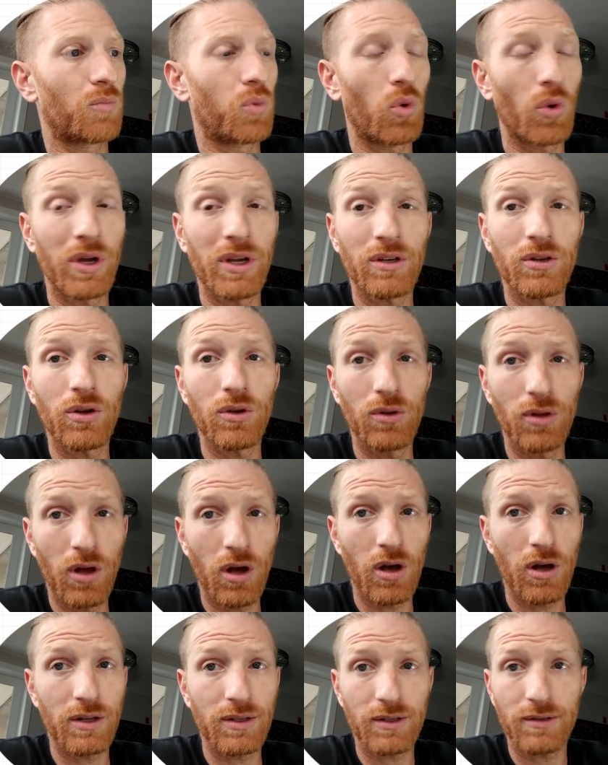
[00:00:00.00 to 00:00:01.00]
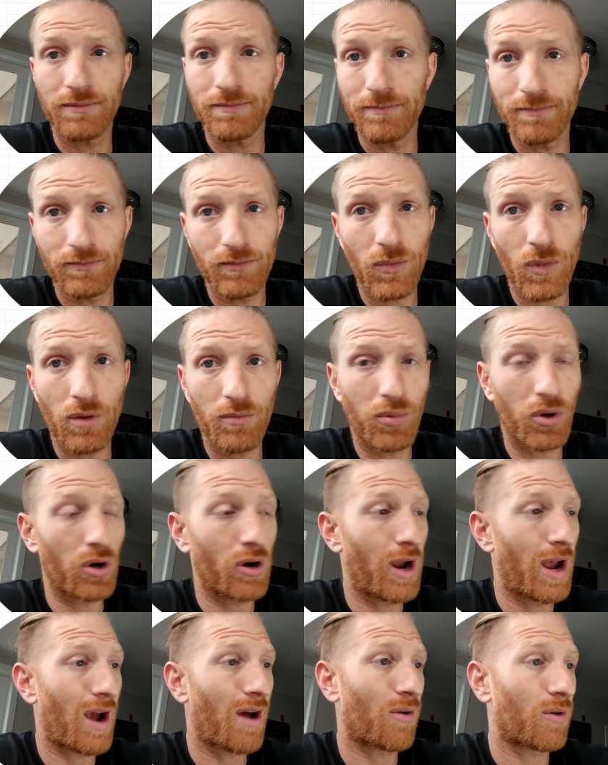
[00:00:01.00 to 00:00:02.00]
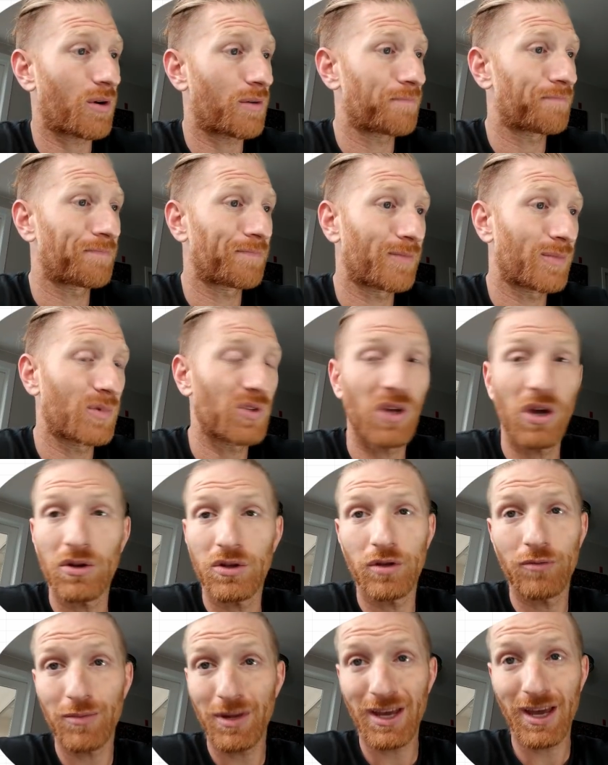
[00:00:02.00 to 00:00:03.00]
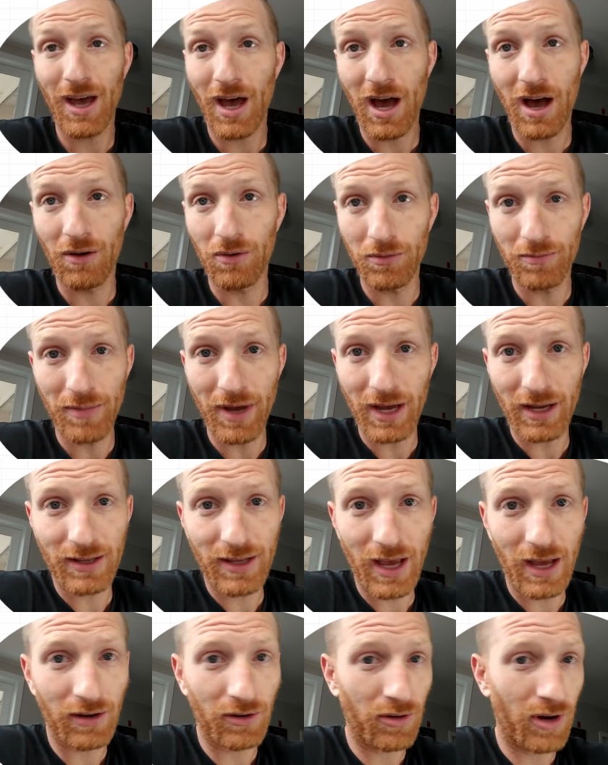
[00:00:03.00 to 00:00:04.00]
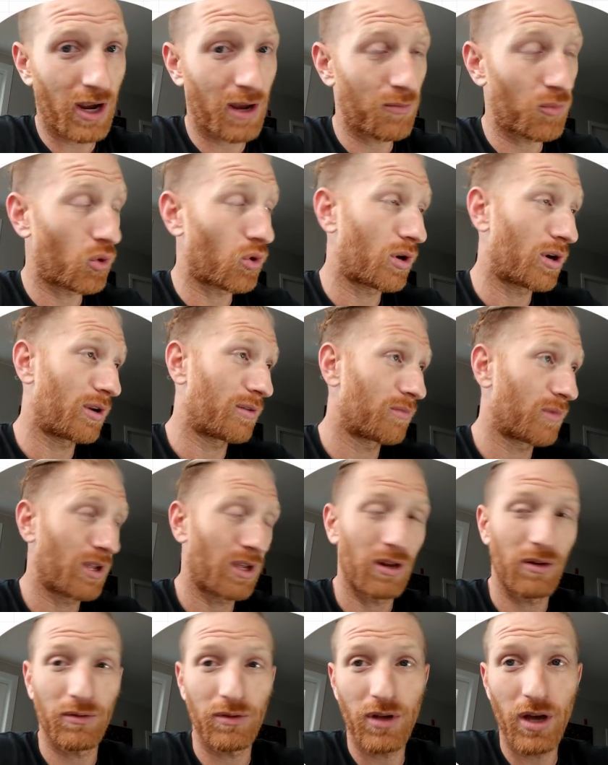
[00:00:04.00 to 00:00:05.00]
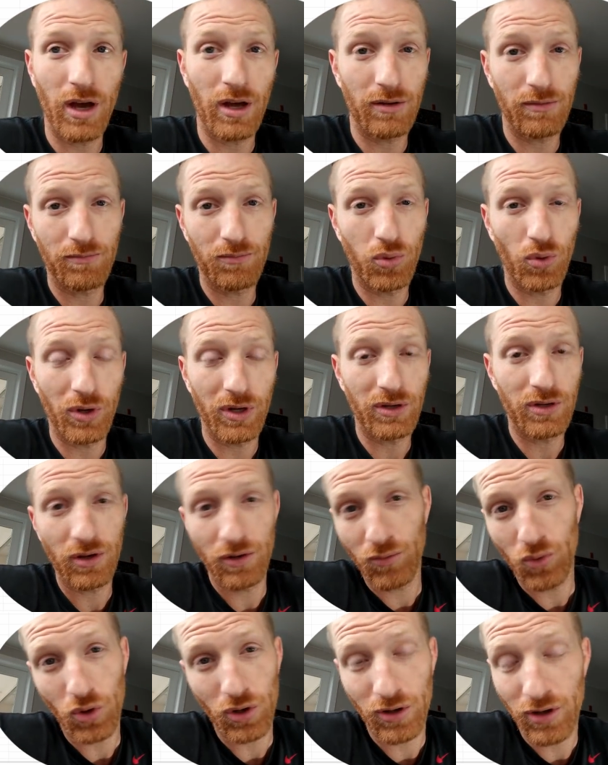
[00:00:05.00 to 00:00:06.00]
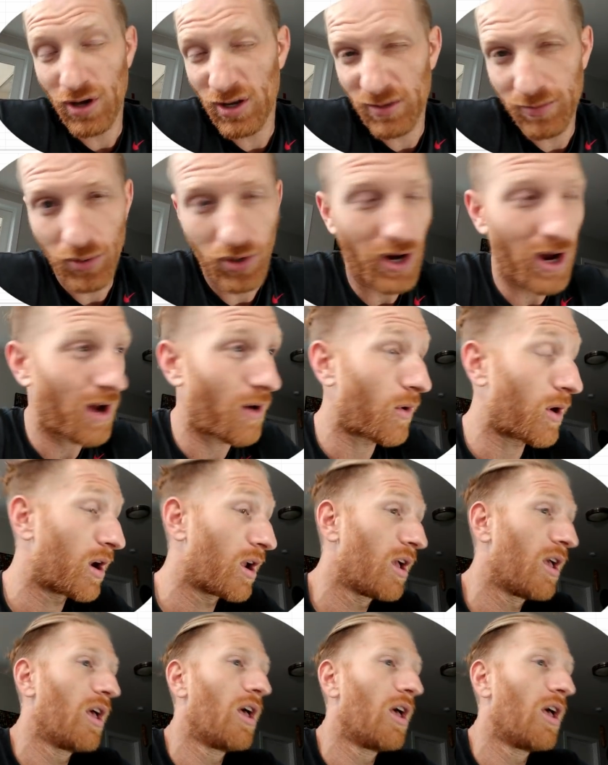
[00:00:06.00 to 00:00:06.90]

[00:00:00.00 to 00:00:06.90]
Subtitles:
0.2 lawns per hour. So to me, I would make 10 grand more and cut 0.2 more lawns per hour.